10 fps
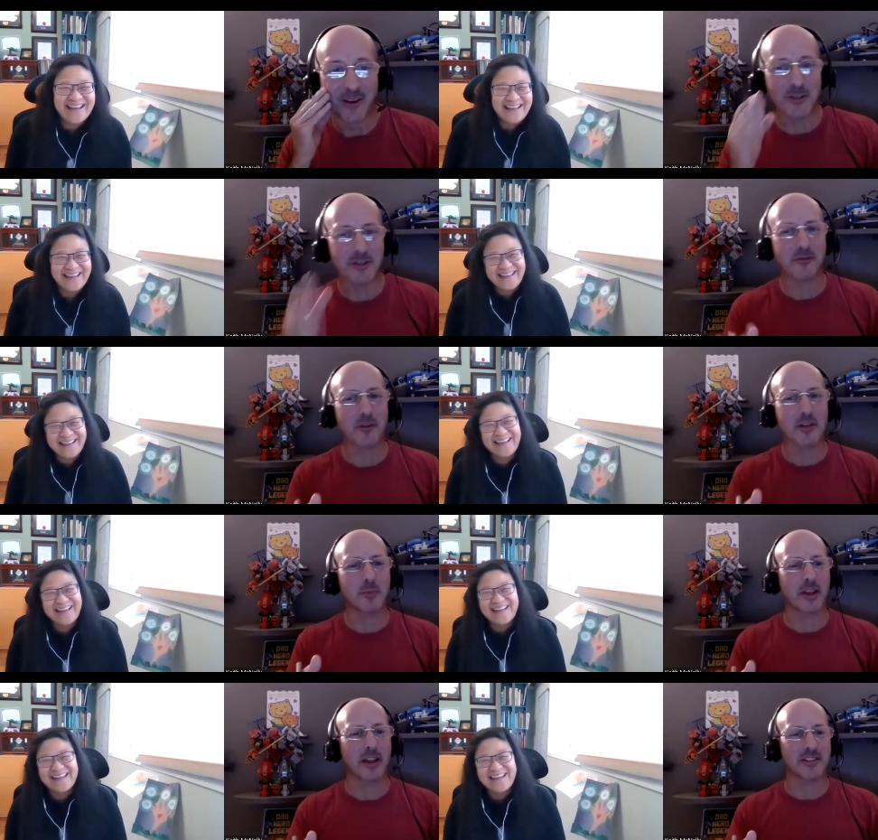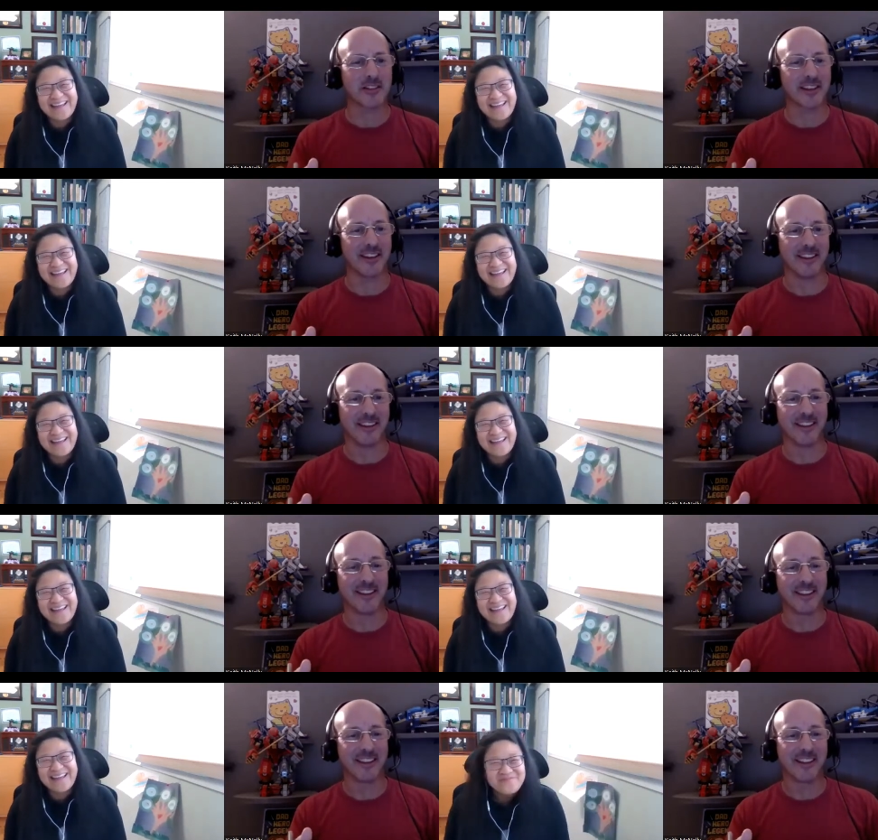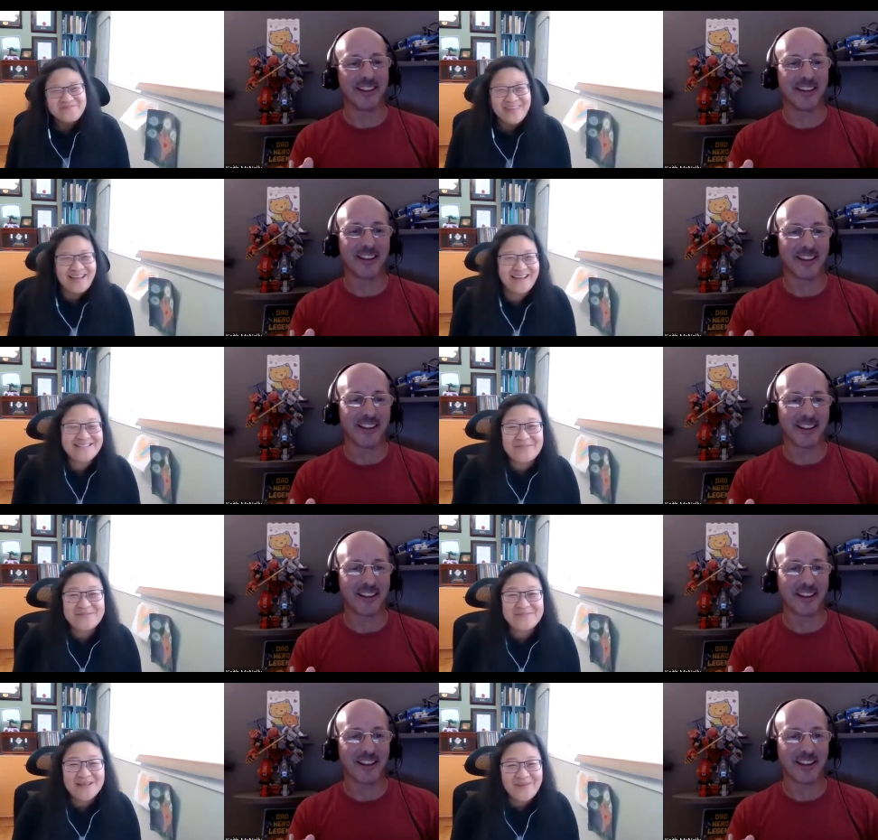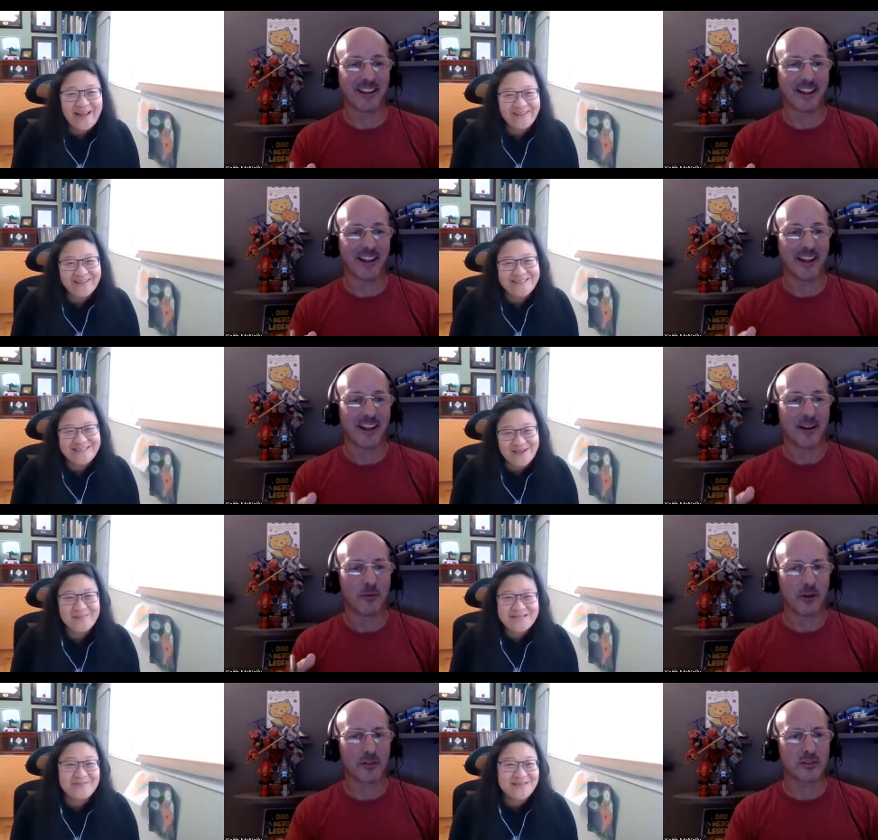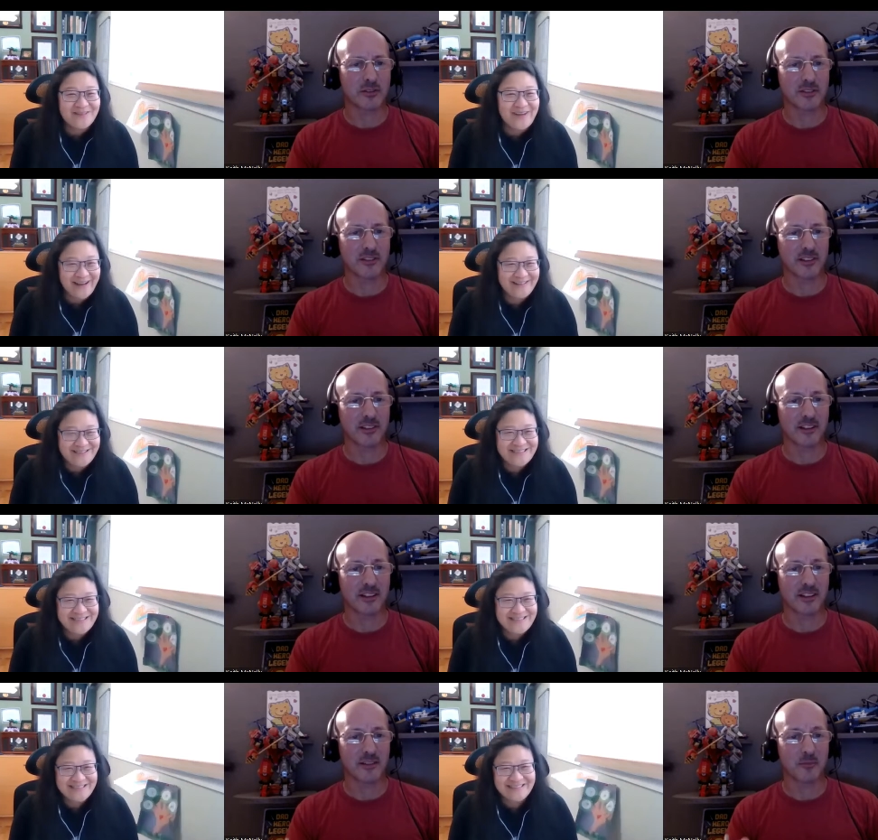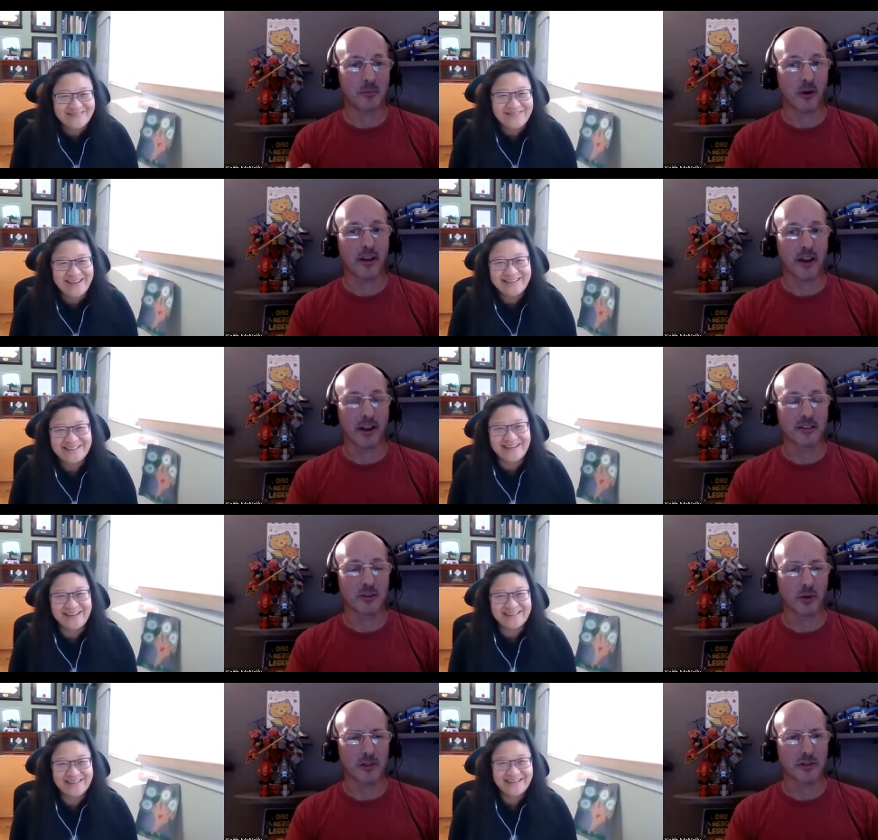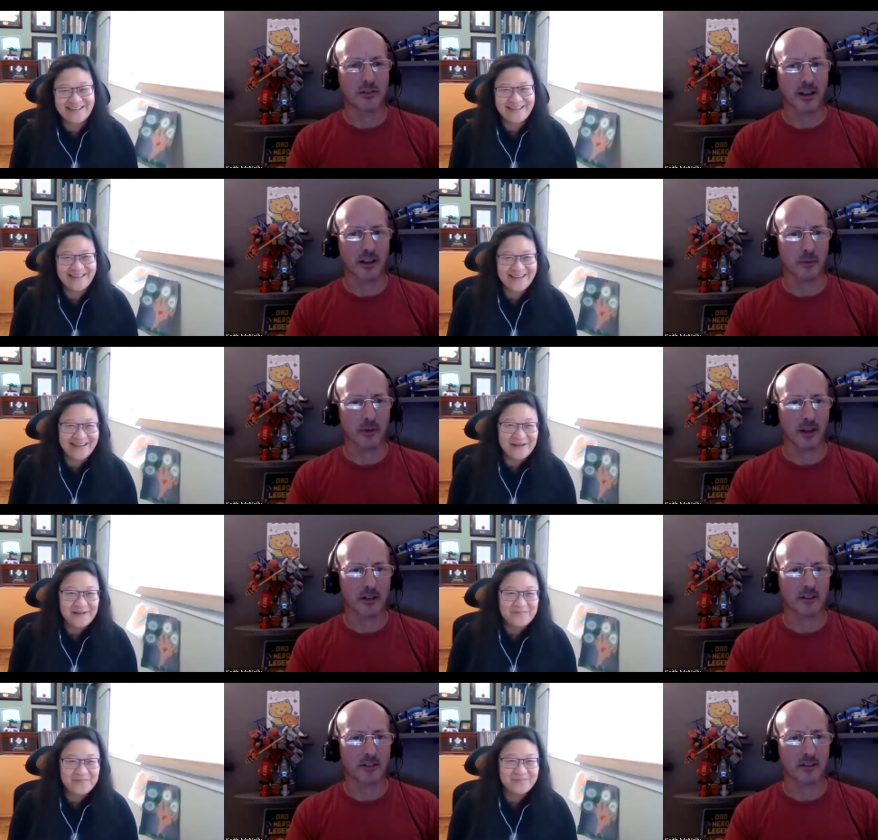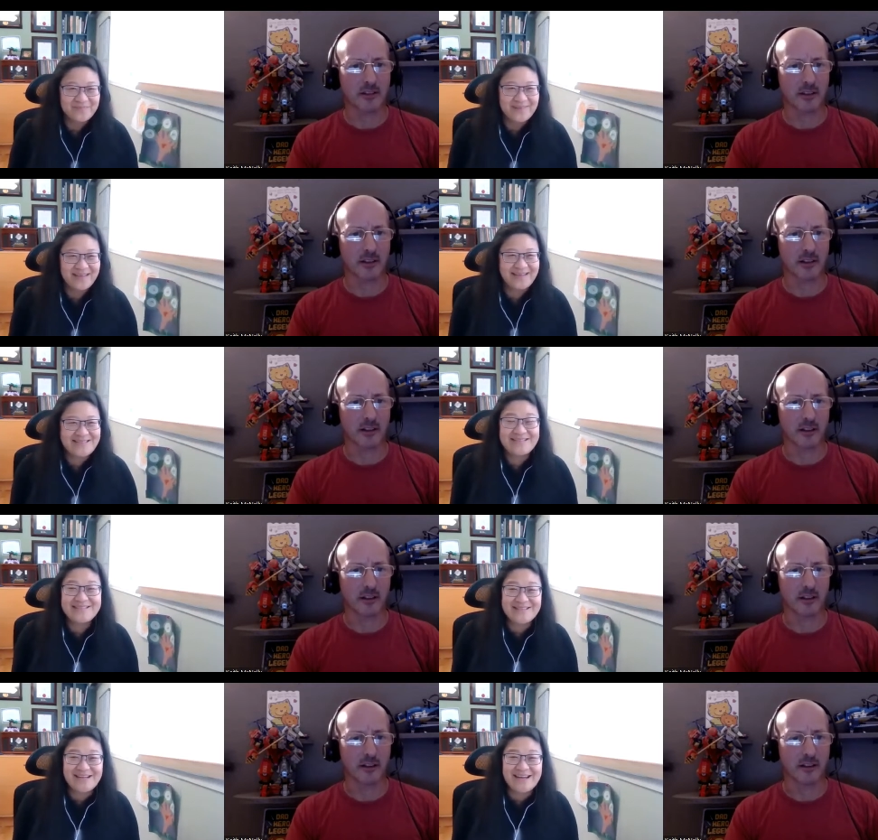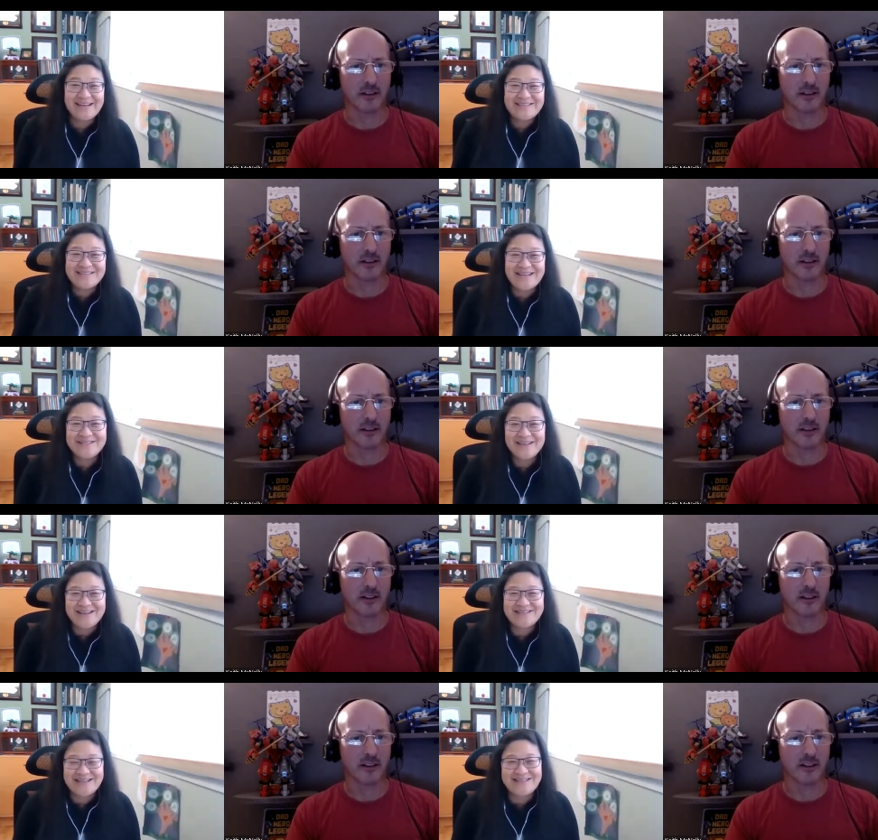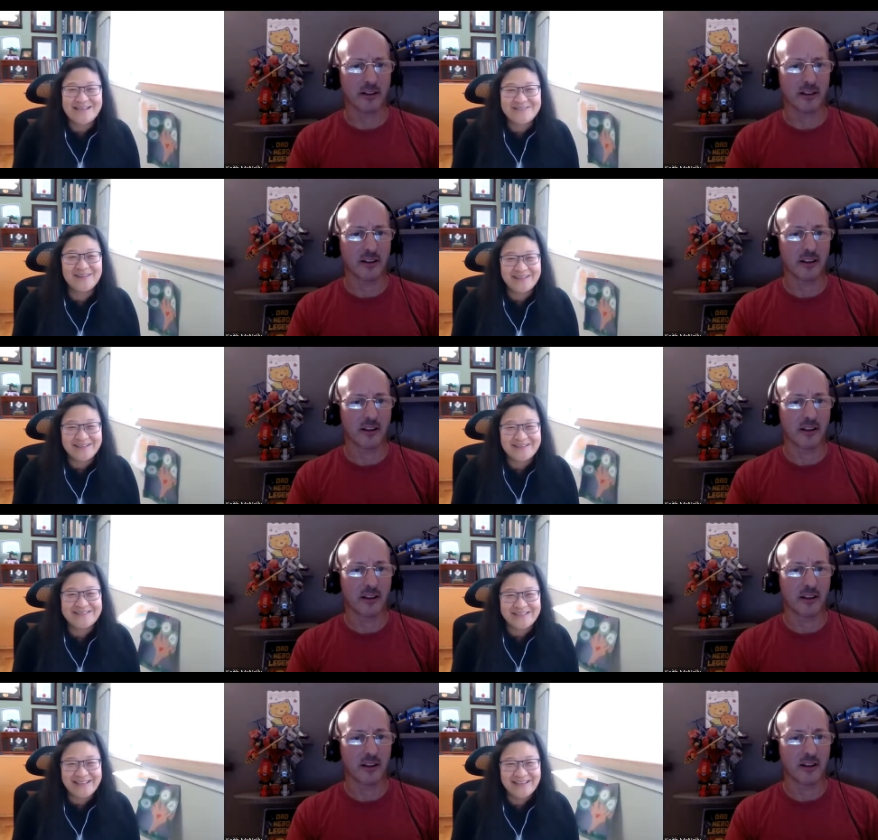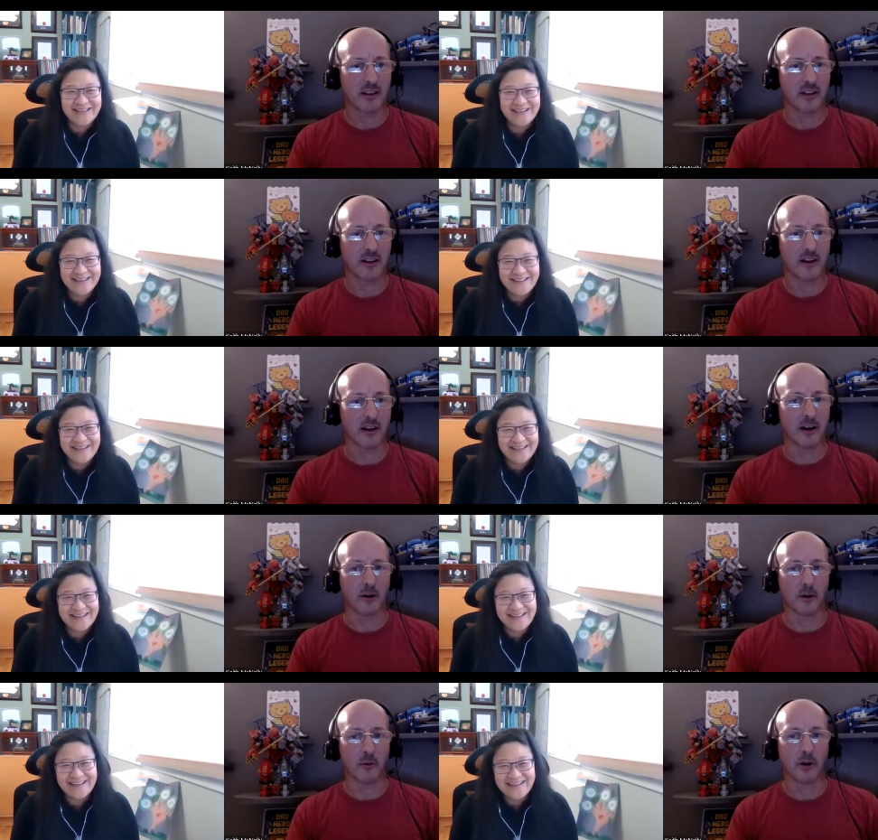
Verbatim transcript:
Speaker 1: what's your first phd in uh, stem cell biology so i'm a stem what? cell biologist but
Speaker 2: okay so what's your second phd in it's
Speaker 1: in science education and scientific literacy
Speaker 2: oh